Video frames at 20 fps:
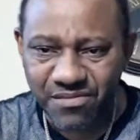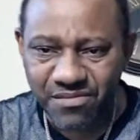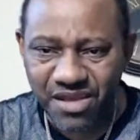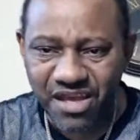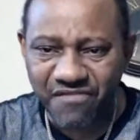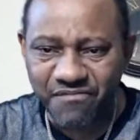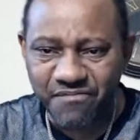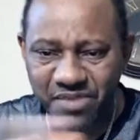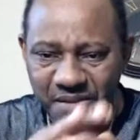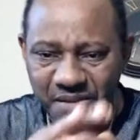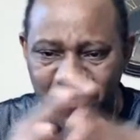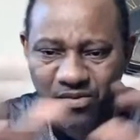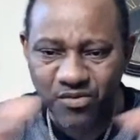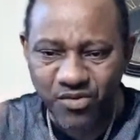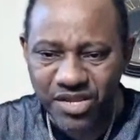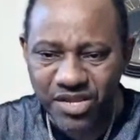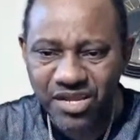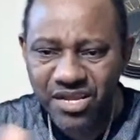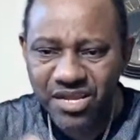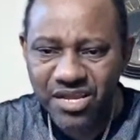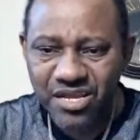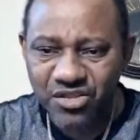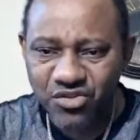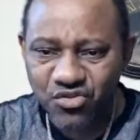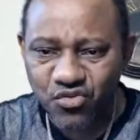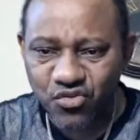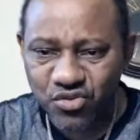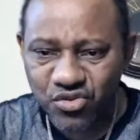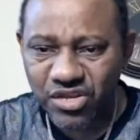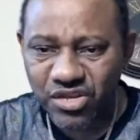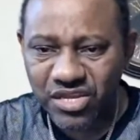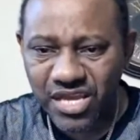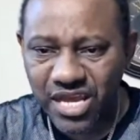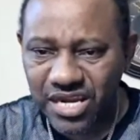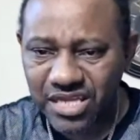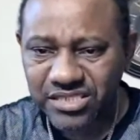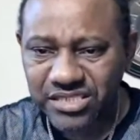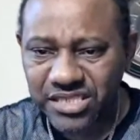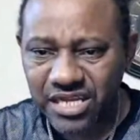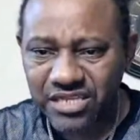We have people where do you
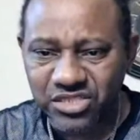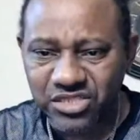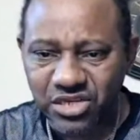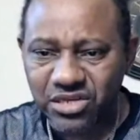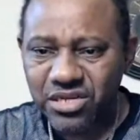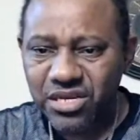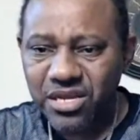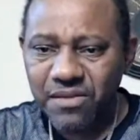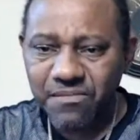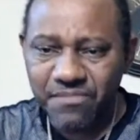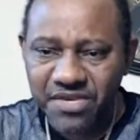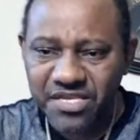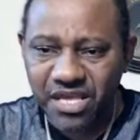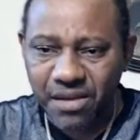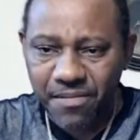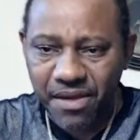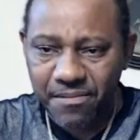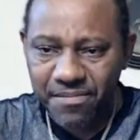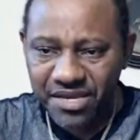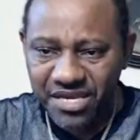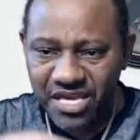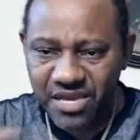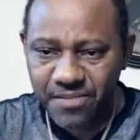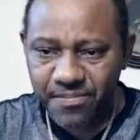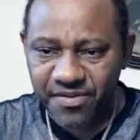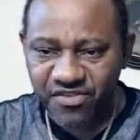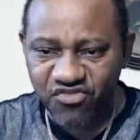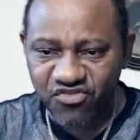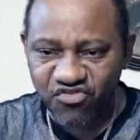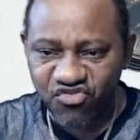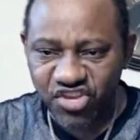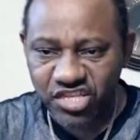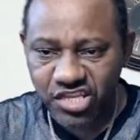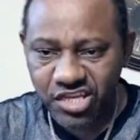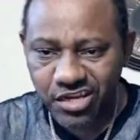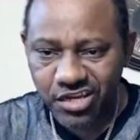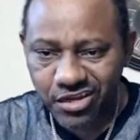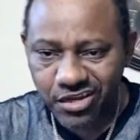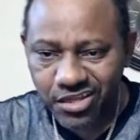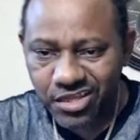understand? So me's a man, me keep it straight, you
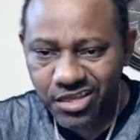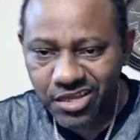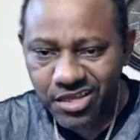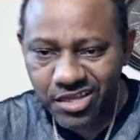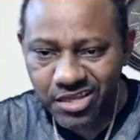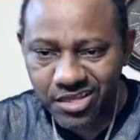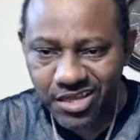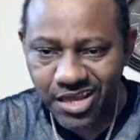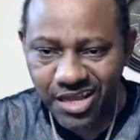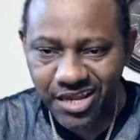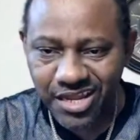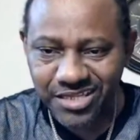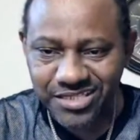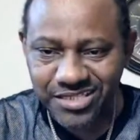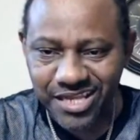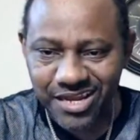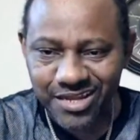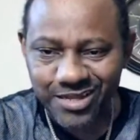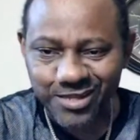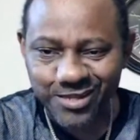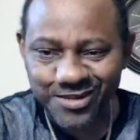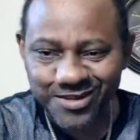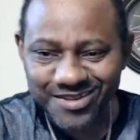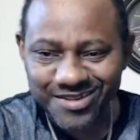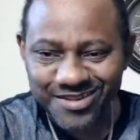know. You understand?